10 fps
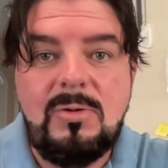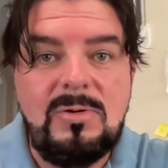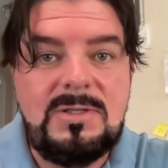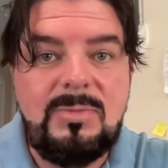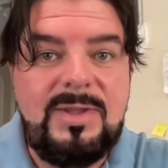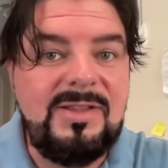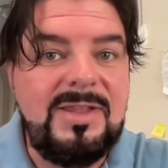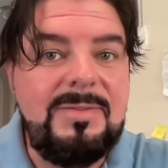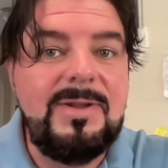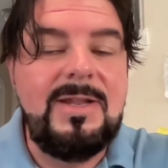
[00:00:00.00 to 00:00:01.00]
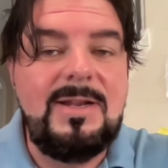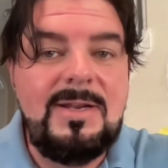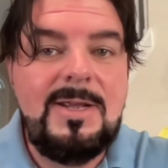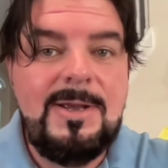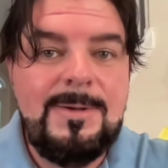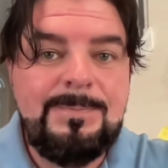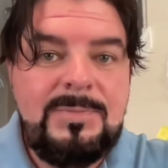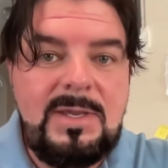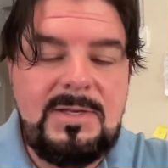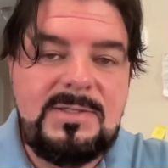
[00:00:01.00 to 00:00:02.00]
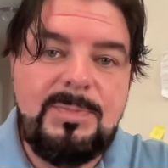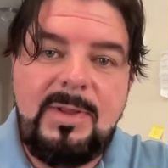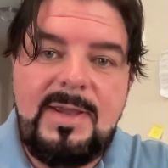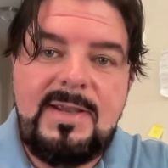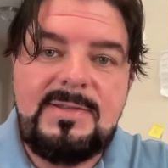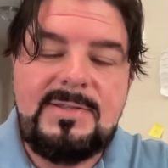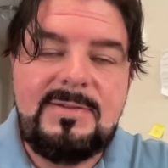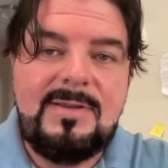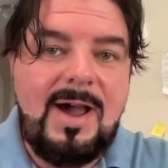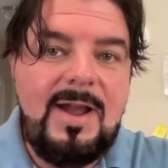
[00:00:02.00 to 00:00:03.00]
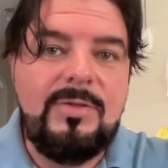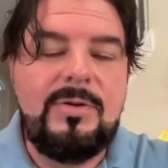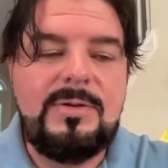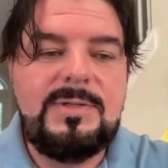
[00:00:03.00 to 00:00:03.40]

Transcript: going to be limited in his plays either.